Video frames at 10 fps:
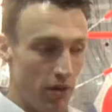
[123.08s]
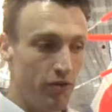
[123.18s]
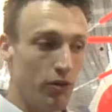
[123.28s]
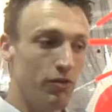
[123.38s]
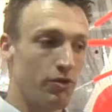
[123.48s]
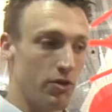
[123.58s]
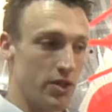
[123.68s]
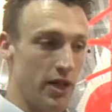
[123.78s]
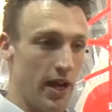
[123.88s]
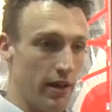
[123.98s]
full
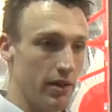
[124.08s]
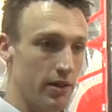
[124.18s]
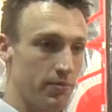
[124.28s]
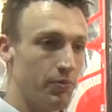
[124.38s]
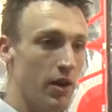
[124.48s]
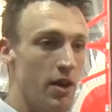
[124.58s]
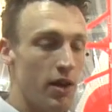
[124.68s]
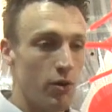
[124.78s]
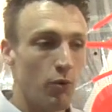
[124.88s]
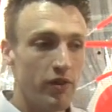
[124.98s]
front tank.
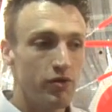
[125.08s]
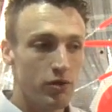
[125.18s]
We've